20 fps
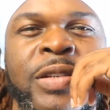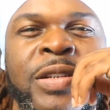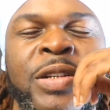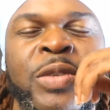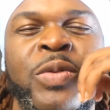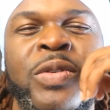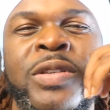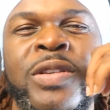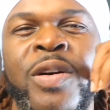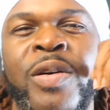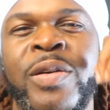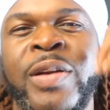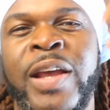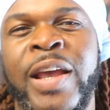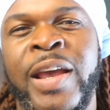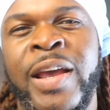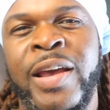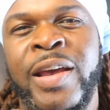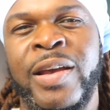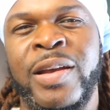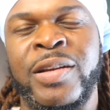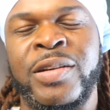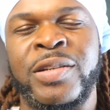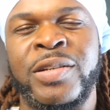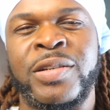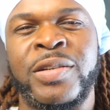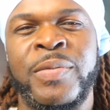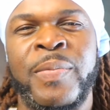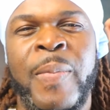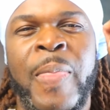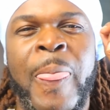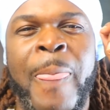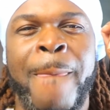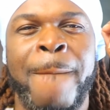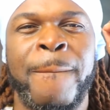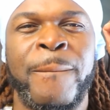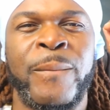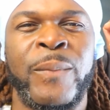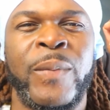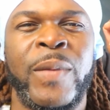She was on edge.
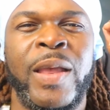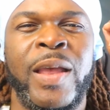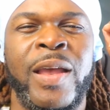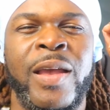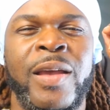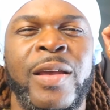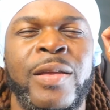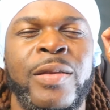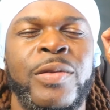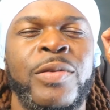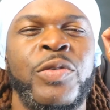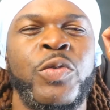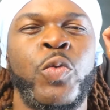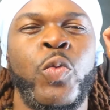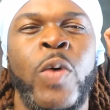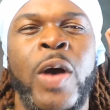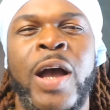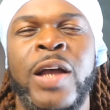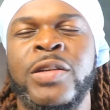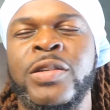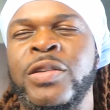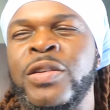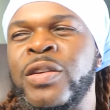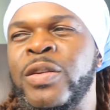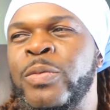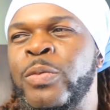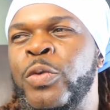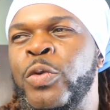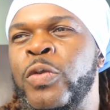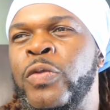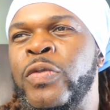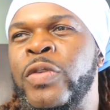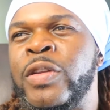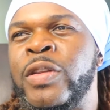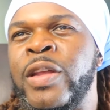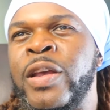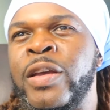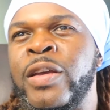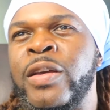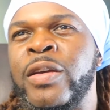And you watching the movie
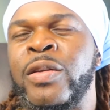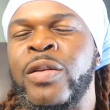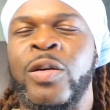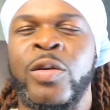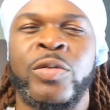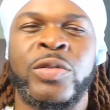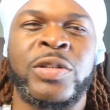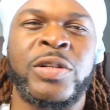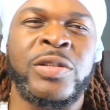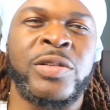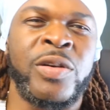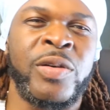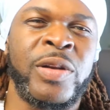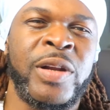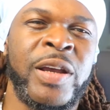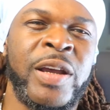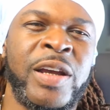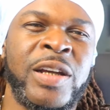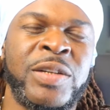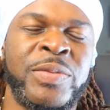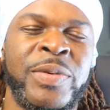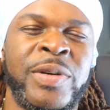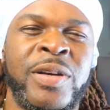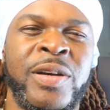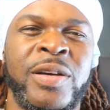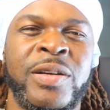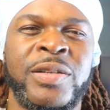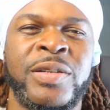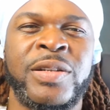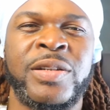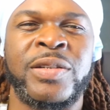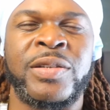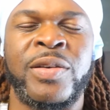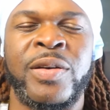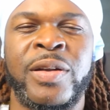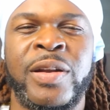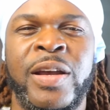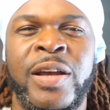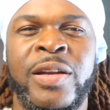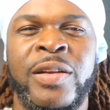thinking, oh, she's on edge because she
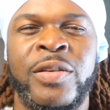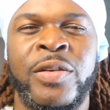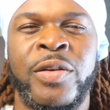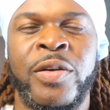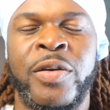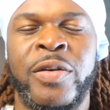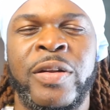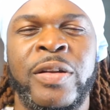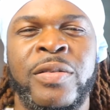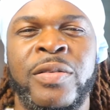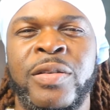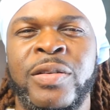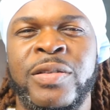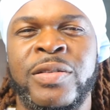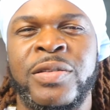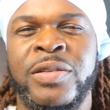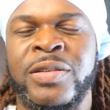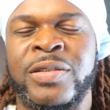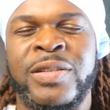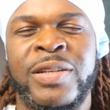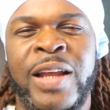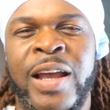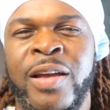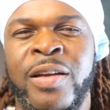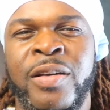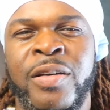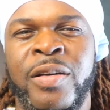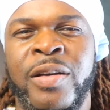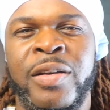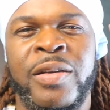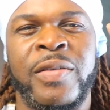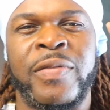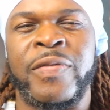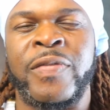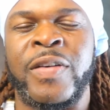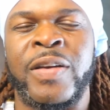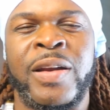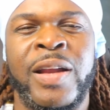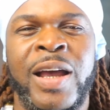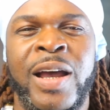saw that girl that looks just like her in the
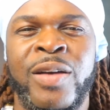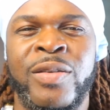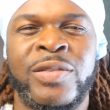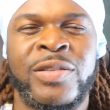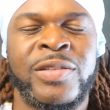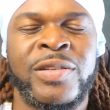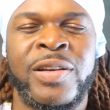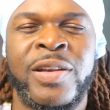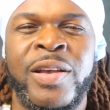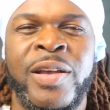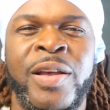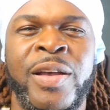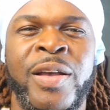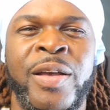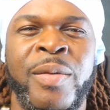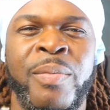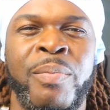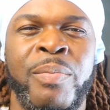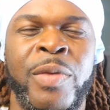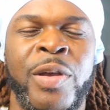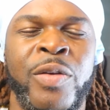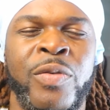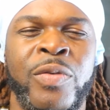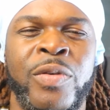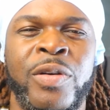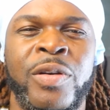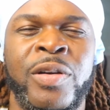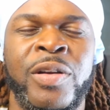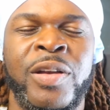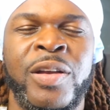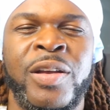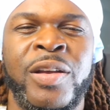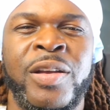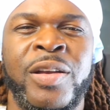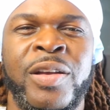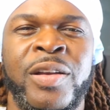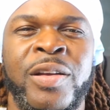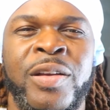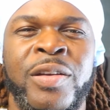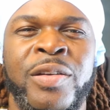funhouse mirror.
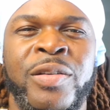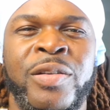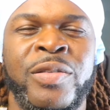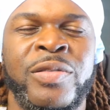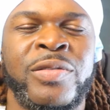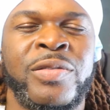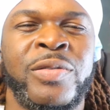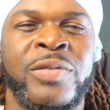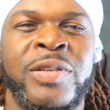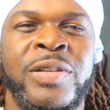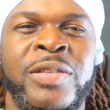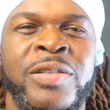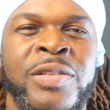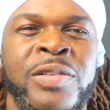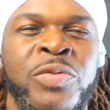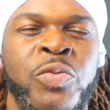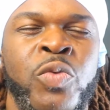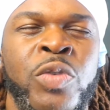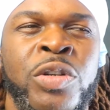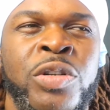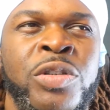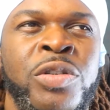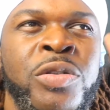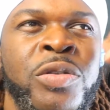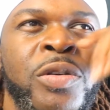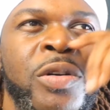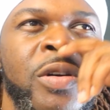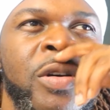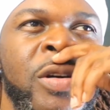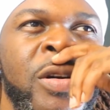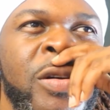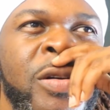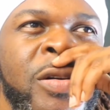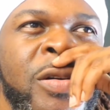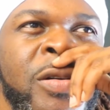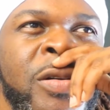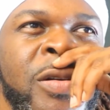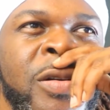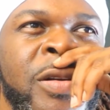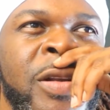So this is what you're
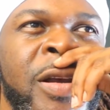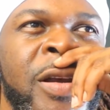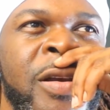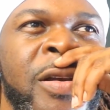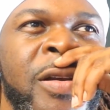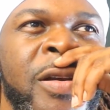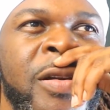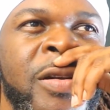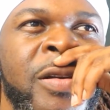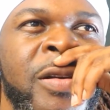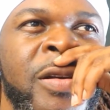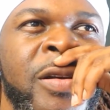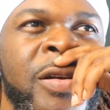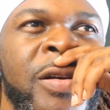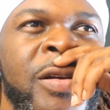thinking.